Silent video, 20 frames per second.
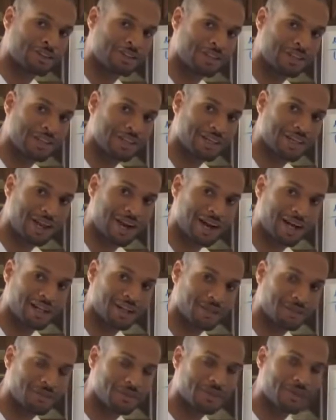13
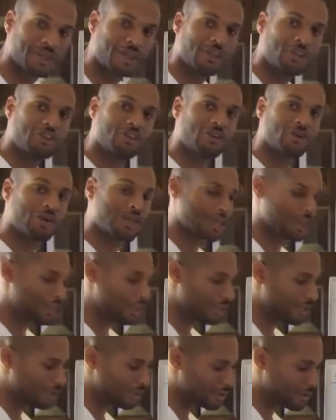columns, doing
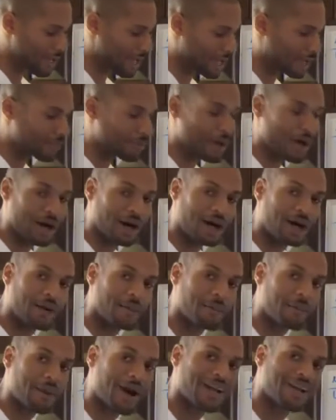things like
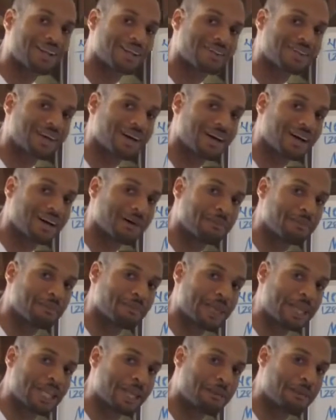
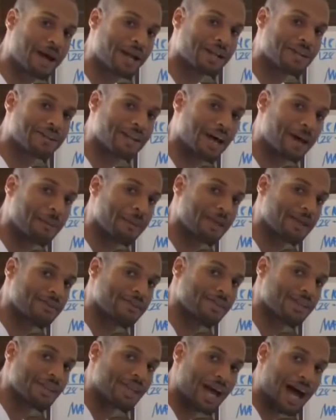making
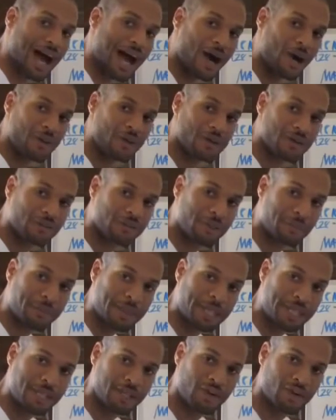monatomics out of the
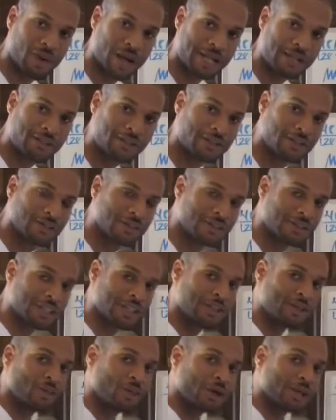meteorites to
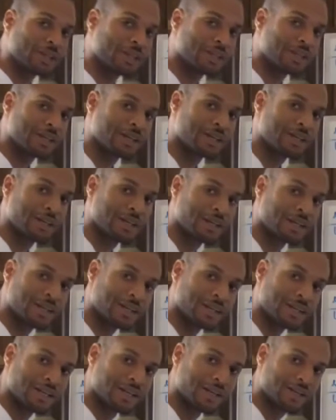see what the
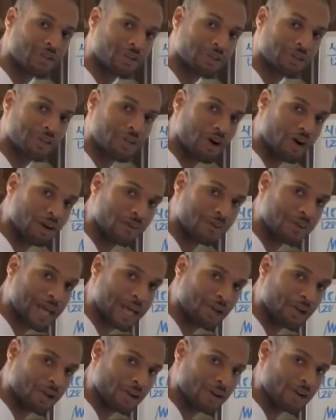result of
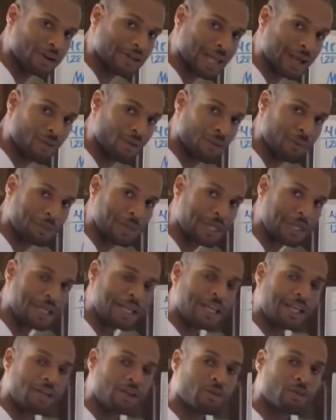that will be,
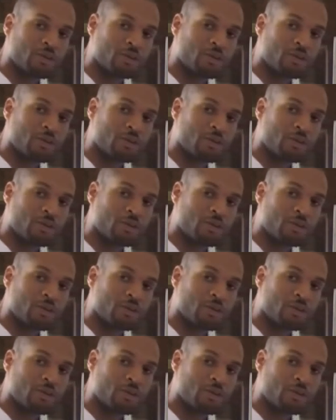